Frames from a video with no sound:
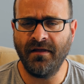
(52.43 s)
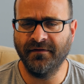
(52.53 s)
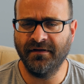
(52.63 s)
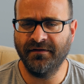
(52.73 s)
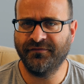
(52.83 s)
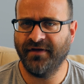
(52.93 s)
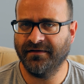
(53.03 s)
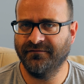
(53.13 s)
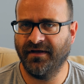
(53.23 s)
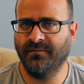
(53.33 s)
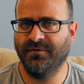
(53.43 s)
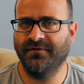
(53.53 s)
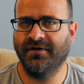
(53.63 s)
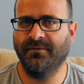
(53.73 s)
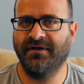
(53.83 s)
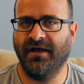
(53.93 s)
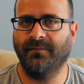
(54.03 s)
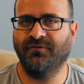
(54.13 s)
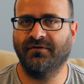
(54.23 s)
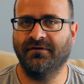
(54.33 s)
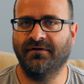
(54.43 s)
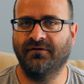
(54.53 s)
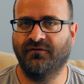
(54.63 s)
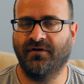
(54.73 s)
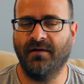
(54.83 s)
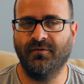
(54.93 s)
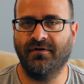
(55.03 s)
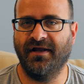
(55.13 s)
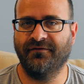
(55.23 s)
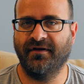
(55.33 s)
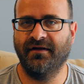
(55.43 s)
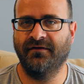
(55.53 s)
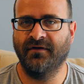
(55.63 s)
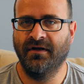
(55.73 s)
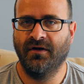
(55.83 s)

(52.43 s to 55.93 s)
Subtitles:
The second time we were there, we captured a couple Class A's.